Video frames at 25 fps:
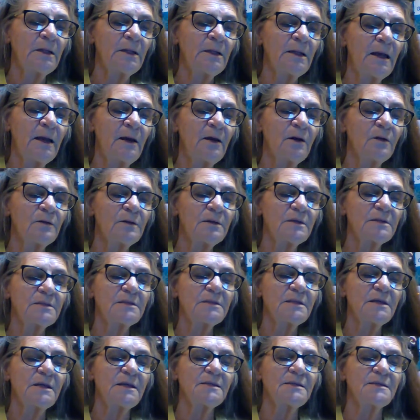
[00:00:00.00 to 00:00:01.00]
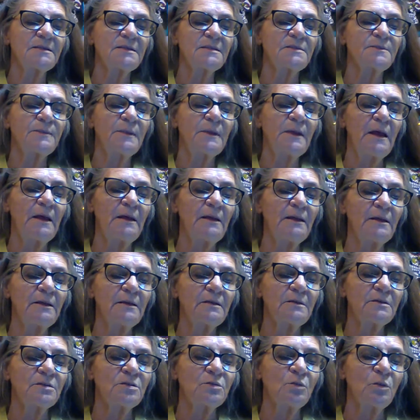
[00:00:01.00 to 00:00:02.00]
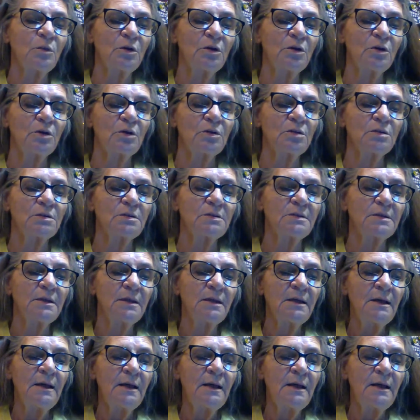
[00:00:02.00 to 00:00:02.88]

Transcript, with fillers: an air that says as plainly as words,